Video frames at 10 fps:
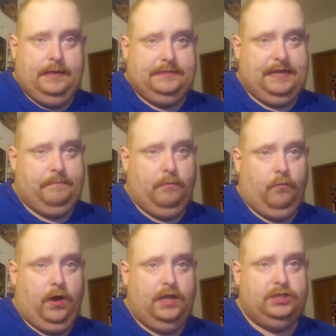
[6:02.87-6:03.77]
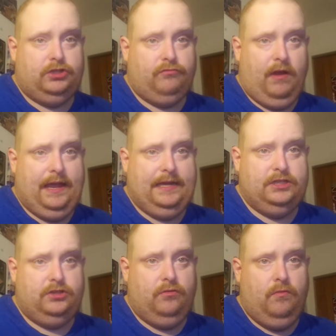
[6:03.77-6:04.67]
Tampa was trying
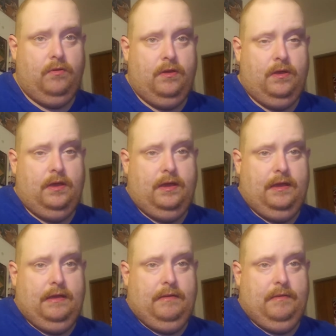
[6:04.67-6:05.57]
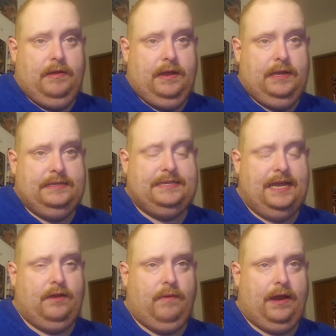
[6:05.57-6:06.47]
to
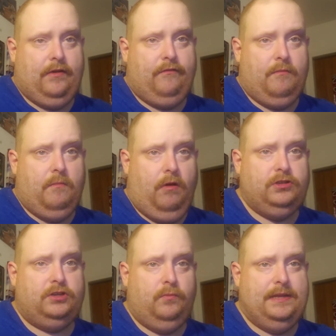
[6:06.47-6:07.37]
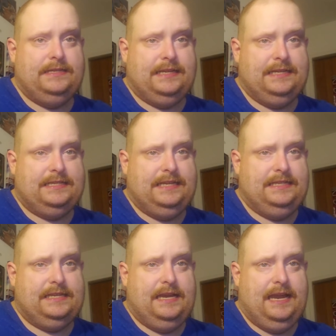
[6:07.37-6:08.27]
set the record for most wins in a
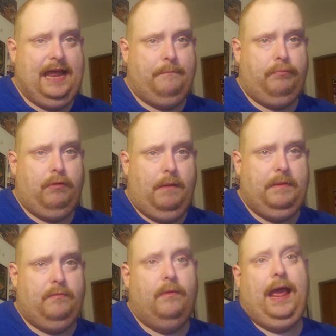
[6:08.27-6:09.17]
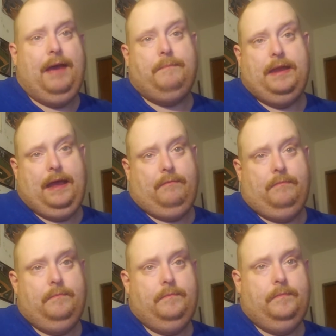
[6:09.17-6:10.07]
season, and that probably won't happen now.
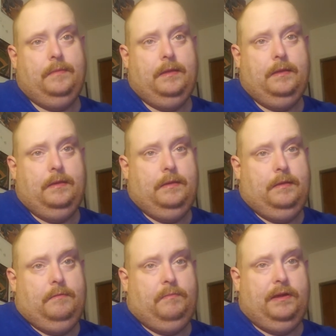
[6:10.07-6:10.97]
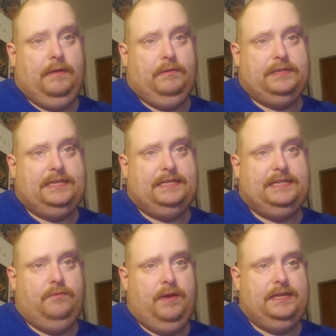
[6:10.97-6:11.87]
But with
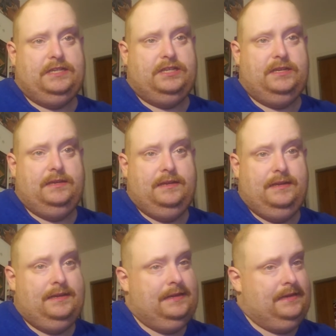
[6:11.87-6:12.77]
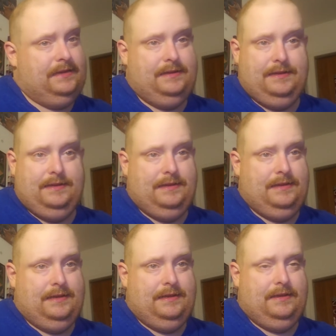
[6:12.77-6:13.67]
60 wins,
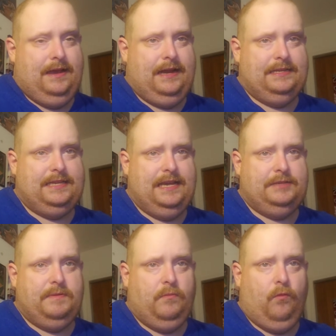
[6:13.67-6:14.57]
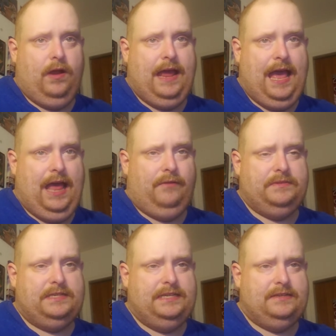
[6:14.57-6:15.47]
you got to say it's been one hell of a
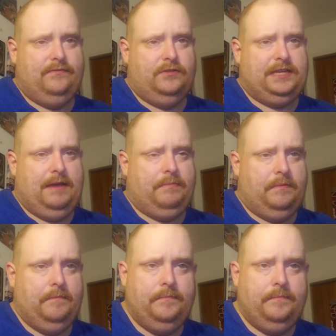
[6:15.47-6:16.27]
season for Tampa.